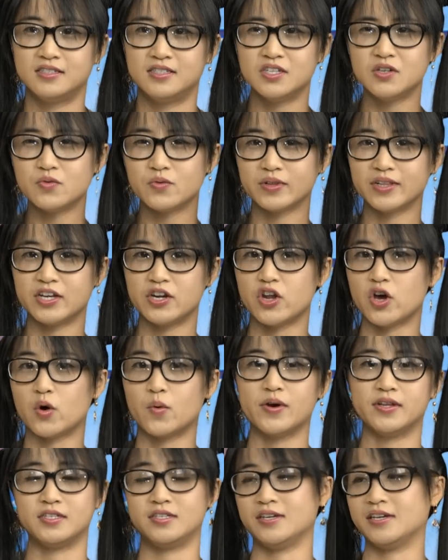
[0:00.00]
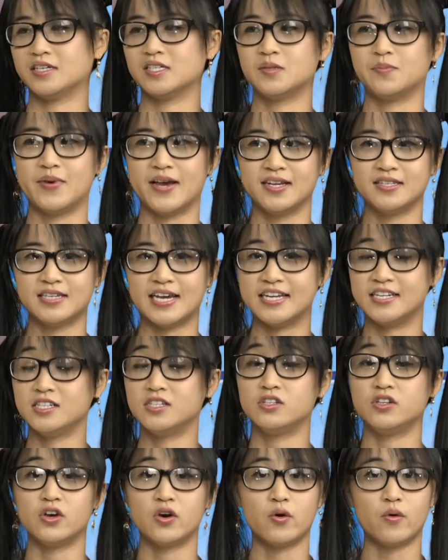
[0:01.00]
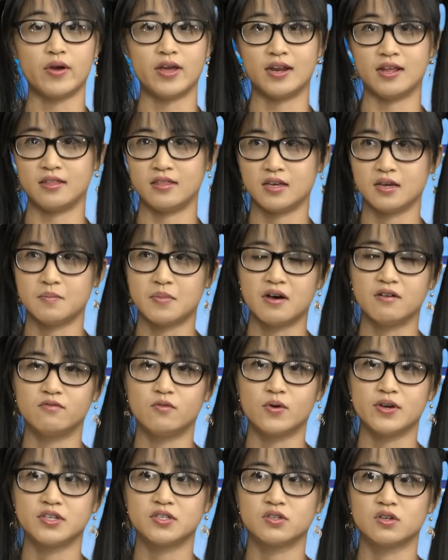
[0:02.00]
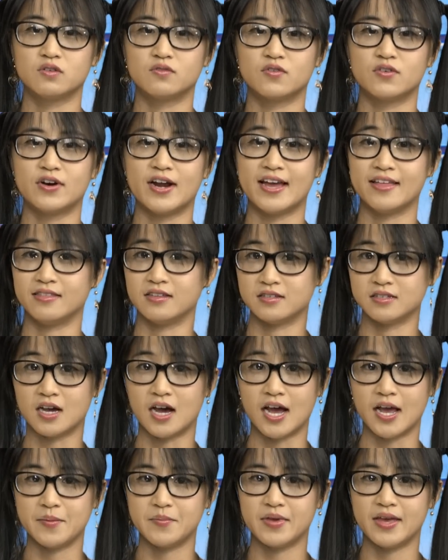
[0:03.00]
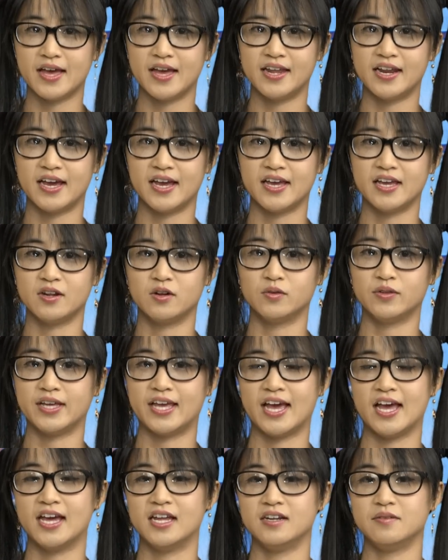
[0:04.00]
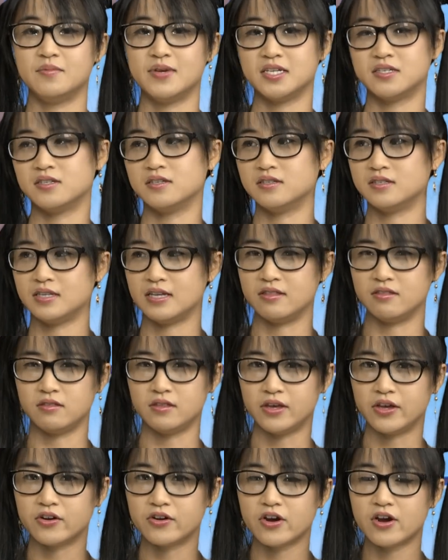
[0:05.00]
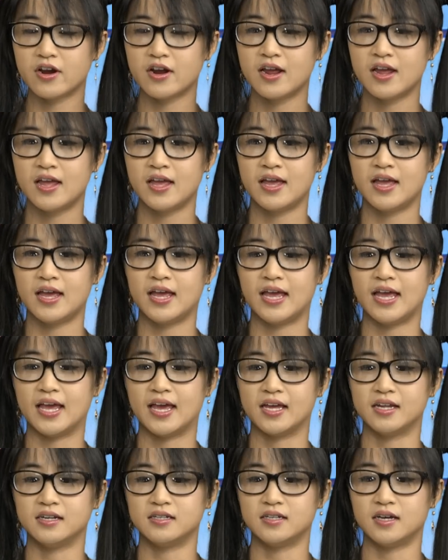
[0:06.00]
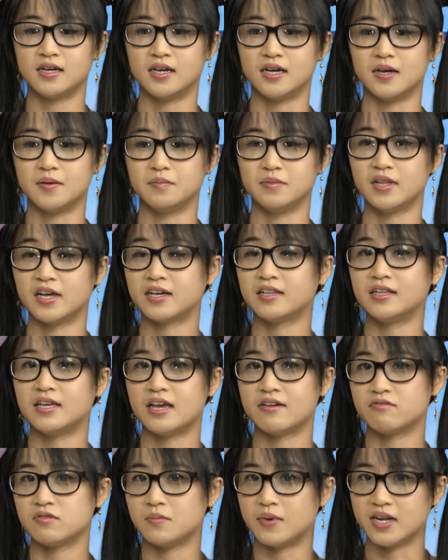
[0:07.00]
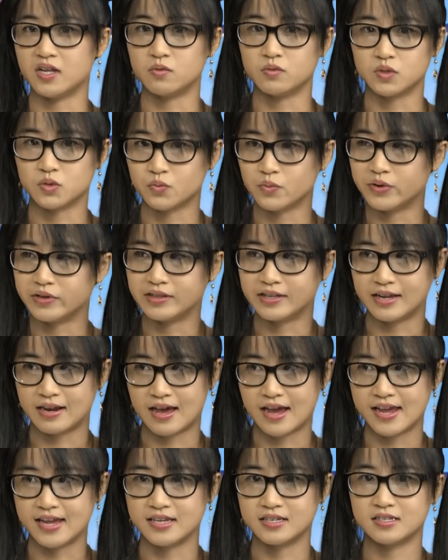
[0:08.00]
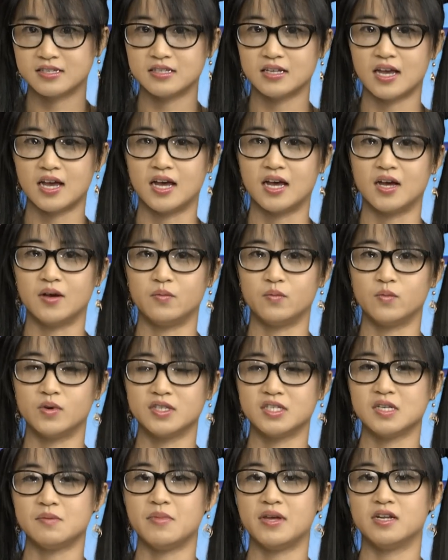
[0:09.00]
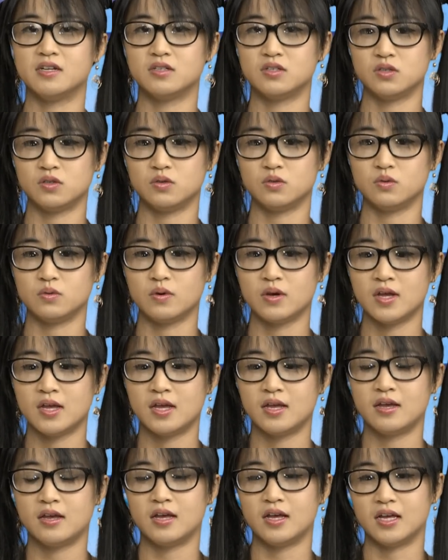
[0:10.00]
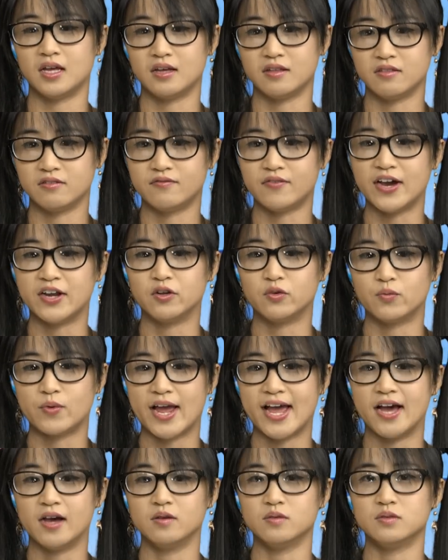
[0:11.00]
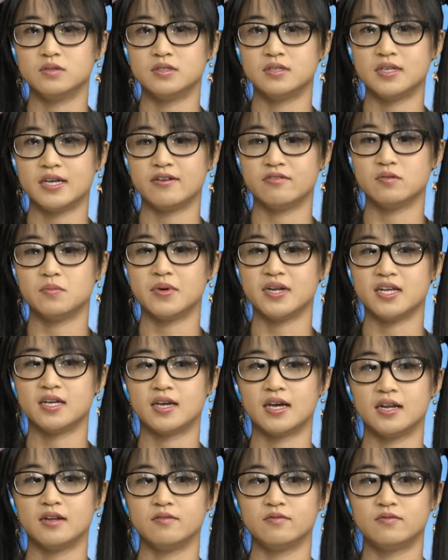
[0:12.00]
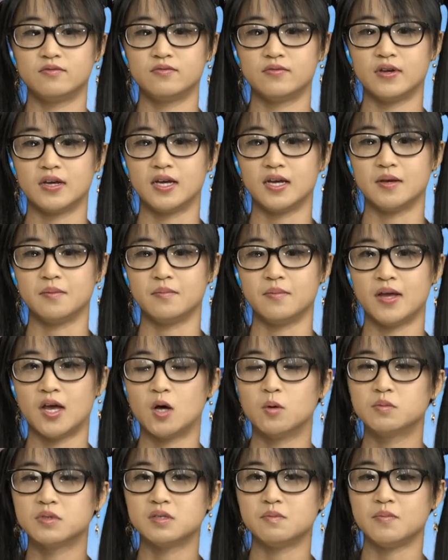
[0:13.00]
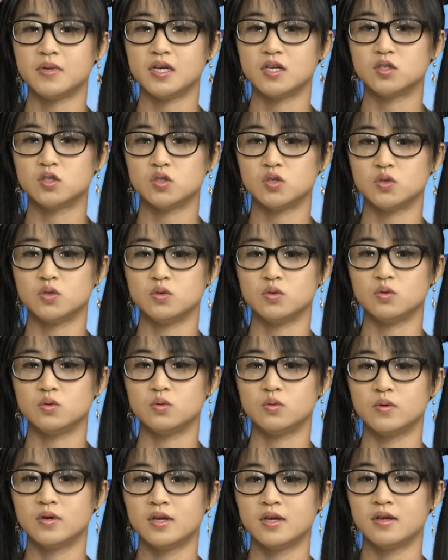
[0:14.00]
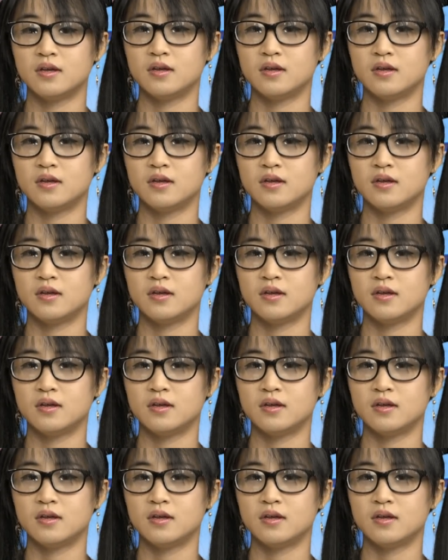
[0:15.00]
didn't really know what to expect. I didn't know anything about voiceover at the time yet. I had only had a basis in theater, and luckily everybody was really nice. Once I made it to the final rounds, everybody kind of helped me to